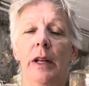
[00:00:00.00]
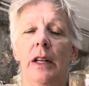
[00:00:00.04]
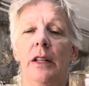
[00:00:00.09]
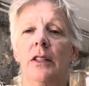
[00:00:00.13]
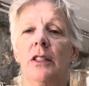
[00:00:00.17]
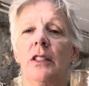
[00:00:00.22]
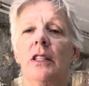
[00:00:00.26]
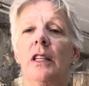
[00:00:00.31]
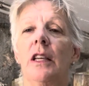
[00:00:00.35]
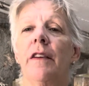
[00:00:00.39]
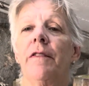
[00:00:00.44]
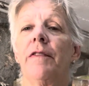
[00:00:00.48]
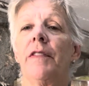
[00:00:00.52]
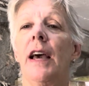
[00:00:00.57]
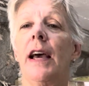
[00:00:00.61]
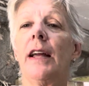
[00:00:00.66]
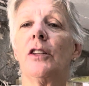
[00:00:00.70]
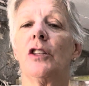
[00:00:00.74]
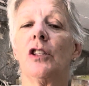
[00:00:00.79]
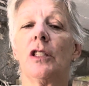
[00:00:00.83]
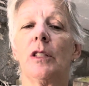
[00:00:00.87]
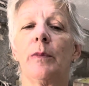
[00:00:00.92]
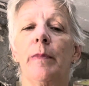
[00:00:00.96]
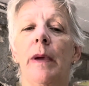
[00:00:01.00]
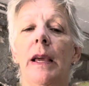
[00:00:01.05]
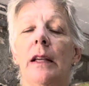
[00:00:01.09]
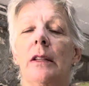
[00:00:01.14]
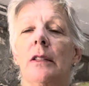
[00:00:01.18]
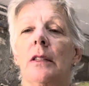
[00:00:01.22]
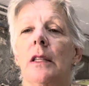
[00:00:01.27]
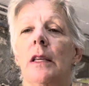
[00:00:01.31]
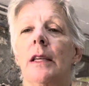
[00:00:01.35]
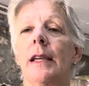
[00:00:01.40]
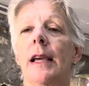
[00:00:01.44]
and see if that just
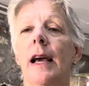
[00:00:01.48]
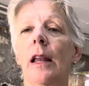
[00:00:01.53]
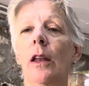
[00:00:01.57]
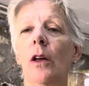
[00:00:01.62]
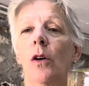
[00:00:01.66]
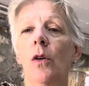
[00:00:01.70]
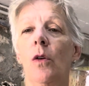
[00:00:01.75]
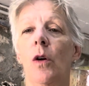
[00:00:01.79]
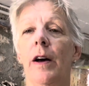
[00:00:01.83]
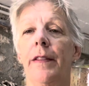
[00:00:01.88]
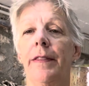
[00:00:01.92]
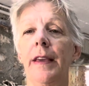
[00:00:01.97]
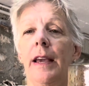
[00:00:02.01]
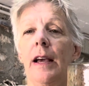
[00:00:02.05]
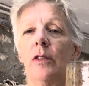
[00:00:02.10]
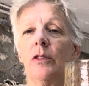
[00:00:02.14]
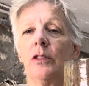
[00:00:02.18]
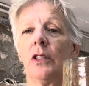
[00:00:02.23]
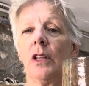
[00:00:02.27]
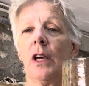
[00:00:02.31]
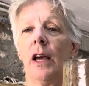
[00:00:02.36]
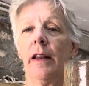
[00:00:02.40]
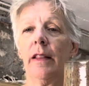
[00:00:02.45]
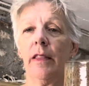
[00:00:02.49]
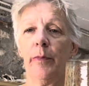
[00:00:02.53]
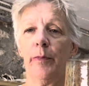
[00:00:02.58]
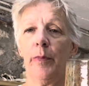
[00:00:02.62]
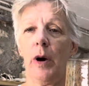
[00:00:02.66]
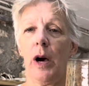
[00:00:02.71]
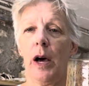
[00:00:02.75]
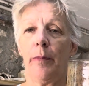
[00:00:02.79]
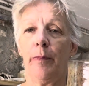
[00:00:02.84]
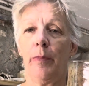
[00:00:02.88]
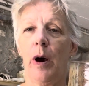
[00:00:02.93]
makes the yellow on the outside of the
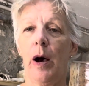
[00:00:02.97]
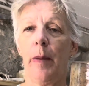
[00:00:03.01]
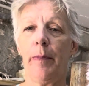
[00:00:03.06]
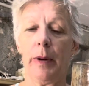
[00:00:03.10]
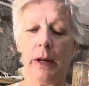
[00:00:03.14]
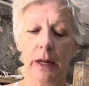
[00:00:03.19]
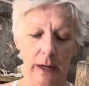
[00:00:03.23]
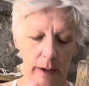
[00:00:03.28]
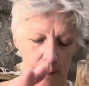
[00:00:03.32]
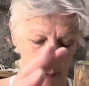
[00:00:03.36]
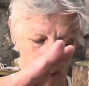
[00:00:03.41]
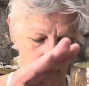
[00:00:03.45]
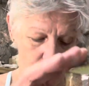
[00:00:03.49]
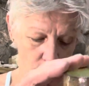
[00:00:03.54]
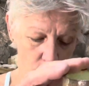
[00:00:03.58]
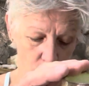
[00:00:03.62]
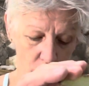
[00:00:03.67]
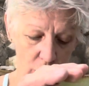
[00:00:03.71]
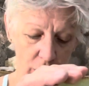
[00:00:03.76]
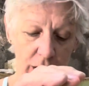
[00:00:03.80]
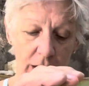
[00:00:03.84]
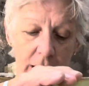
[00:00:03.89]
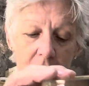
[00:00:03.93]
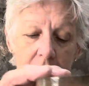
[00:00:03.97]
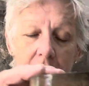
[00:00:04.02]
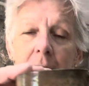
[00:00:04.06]
pot pop a little bit more.